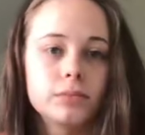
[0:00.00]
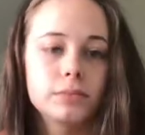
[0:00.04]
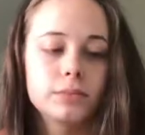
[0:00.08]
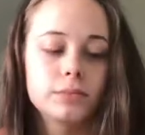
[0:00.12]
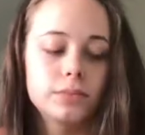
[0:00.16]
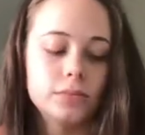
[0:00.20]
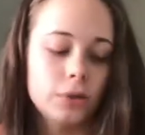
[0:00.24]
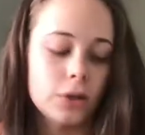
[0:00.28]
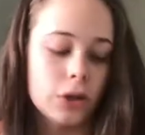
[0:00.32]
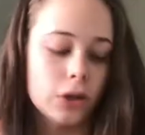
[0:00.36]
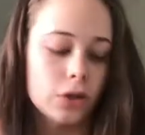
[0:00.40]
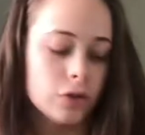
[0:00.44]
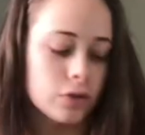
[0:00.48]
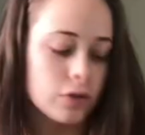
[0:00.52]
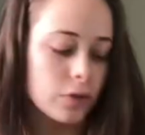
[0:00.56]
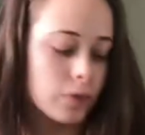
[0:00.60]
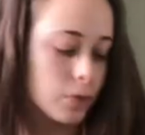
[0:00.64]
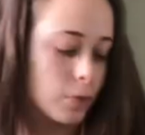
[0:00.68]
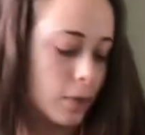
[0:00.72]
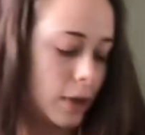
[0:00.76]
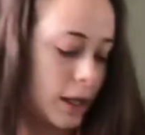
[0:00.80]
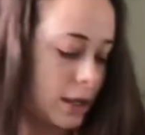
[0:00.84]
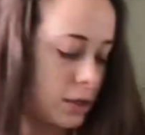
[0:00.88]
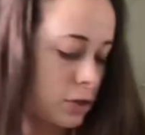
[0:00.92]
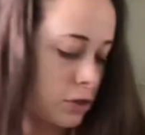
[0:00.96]
because
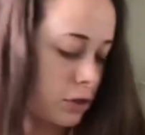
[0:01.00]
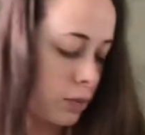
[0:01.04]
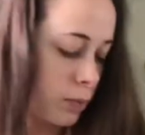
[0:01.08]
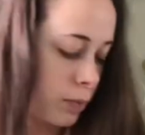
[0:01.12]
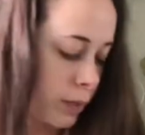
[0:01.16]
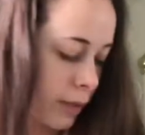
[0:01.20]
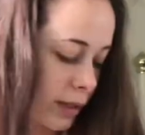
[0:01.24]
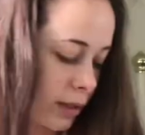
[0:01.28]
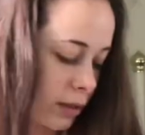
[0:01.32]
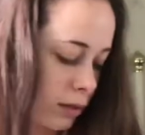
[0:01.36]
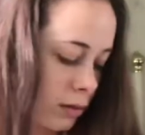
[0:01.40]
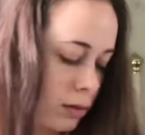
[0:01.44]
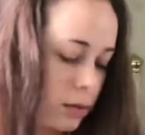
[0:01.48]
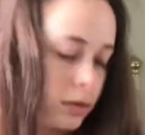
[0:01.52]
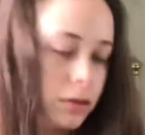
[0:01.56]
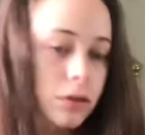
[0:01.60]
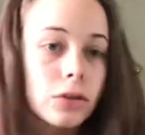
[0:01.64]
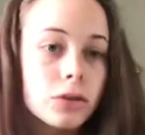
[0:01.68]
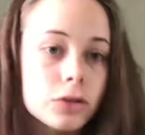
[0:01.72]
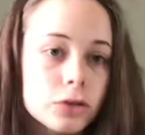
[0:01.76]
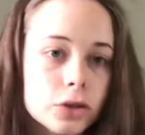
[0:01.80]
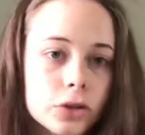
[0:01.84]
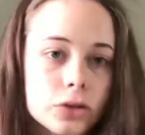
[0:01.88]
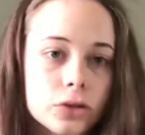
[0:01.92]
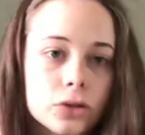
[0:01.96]
otherwise you will
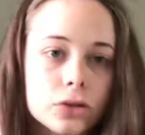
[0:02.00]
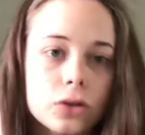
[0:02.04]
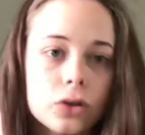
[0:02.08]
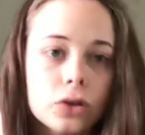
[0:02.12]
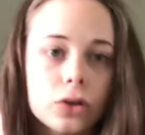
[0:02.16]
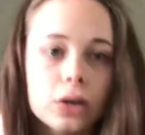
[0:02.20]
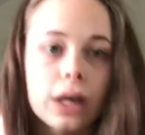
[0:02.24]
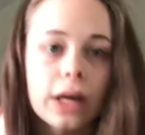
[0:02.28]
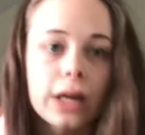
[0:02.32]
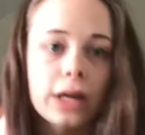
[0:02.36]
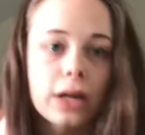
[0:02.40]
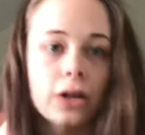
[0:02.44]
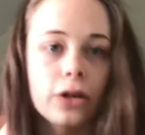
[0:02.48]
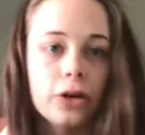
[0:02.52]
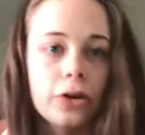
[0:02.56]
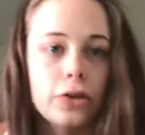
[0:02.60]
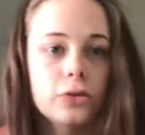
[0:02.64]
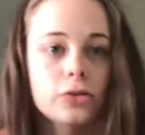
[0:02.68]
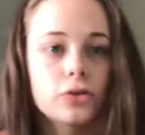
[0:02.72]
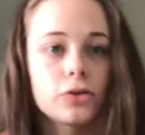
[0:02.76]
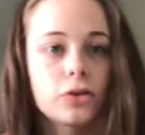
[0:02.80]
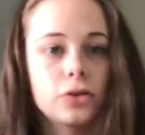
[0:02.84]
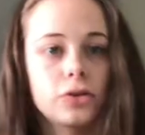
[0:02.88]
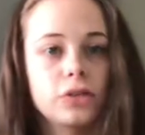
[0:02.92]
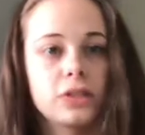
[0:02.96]
just look like a
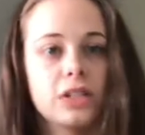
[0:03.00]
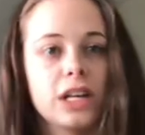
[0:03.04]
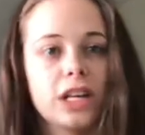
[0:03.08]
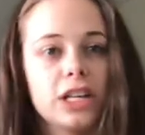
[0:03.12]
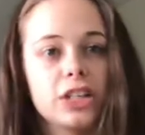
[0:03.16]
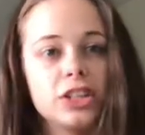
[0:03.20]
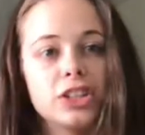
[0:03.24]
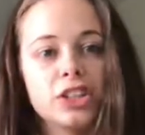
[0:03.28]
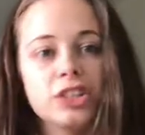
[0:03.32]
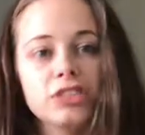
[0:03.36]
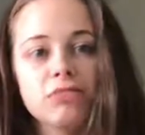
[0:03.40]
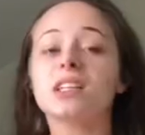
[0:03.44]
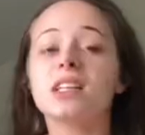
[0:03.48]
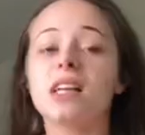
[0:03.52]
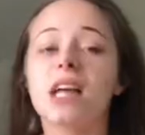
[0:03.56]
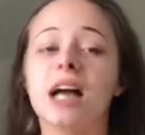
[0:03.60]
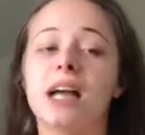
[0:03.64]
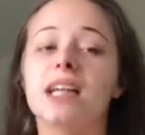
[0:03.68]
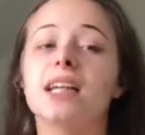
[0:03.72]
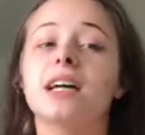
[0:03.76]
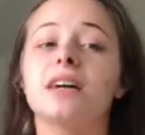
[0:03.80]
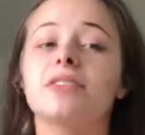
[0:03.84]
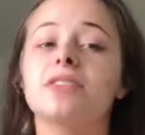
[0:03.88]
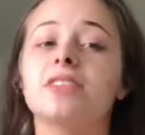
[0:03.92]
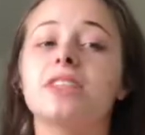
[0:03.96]
ghost on stage. I
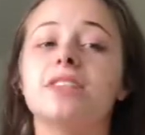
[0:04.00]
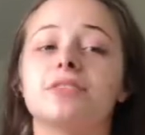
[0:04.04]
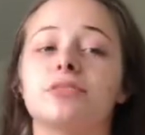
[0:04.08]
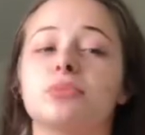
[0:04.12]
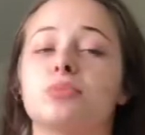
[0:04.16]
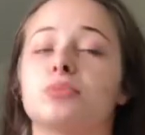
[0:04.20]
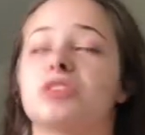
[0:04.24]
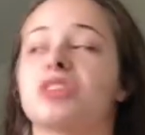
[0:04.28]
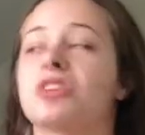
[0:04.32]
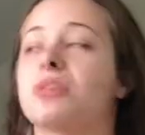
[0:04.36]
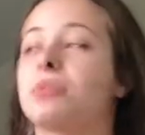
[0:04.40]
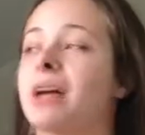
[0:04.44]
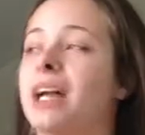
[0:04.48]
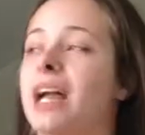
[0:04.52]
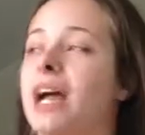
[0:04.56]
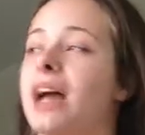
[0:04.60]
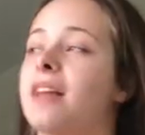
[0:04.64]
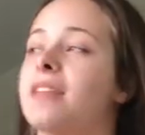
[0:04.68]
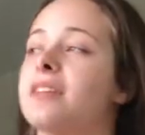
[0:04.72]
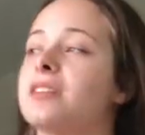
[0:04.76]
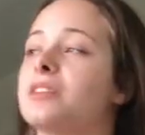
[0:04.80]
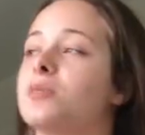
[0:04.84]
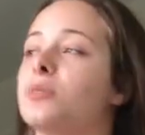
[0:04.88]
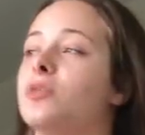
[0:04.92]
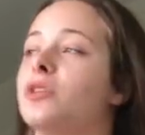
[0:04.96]
haven't even brushed my hair
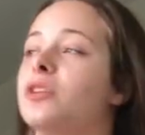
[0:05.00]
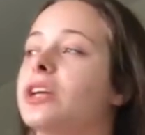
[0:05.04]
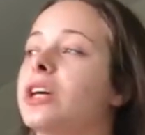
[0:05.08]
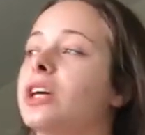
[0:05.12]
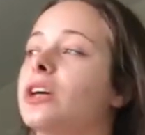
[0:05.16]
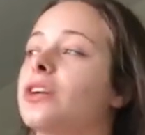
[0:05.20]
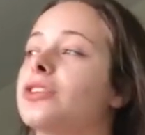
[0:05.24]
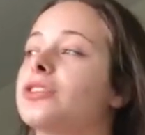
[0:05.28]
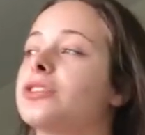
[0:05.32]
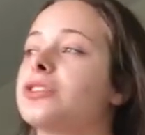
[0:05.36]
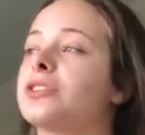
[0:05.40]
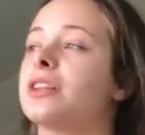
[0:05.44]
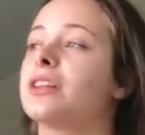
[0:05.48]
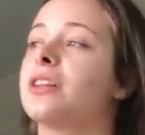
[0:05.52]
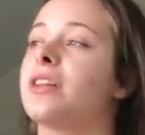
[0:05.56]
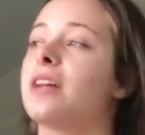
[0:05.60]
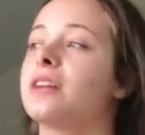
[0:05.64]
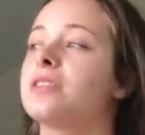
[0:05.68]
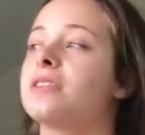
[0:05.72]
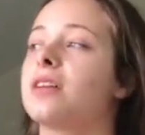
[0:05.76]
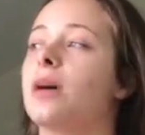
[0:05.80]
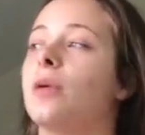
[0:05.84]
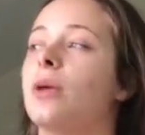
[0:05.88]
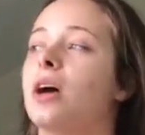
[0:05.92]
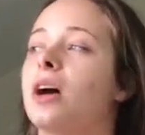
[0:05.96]
this morning, honestly,
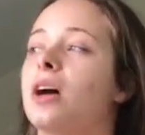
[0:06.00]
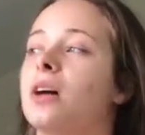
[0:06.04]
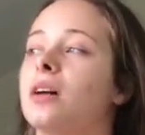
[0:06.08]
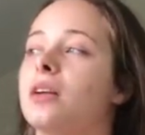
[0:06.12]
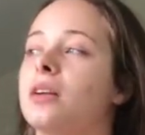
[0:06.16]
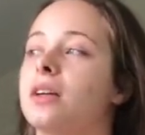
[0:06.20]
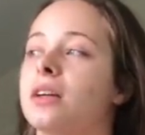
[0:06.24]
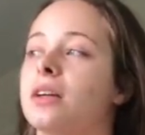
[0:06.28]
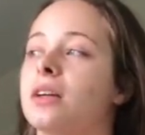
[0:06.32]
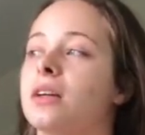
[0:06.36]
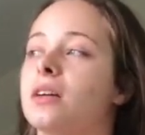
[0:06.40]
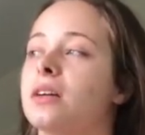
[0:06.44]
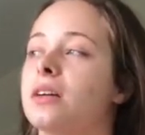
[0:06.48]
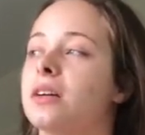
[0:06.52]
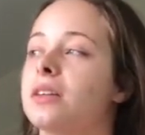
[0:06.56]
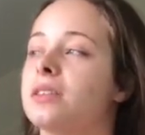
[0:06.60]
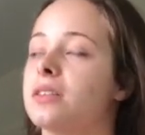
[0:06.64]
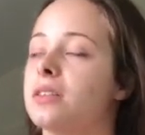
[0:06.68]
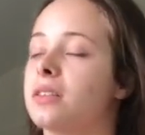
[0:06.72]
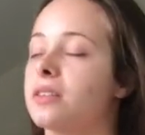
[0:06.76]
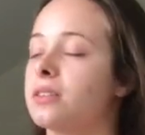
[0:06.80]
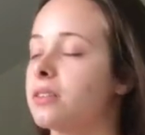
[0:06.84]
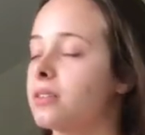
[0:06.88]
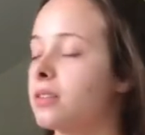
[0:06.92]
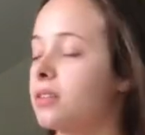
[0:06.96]
that's how early it
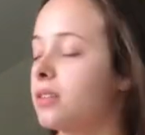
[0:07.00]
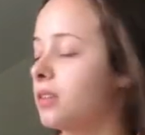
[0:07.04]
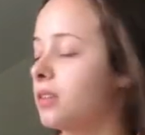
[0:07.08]
is.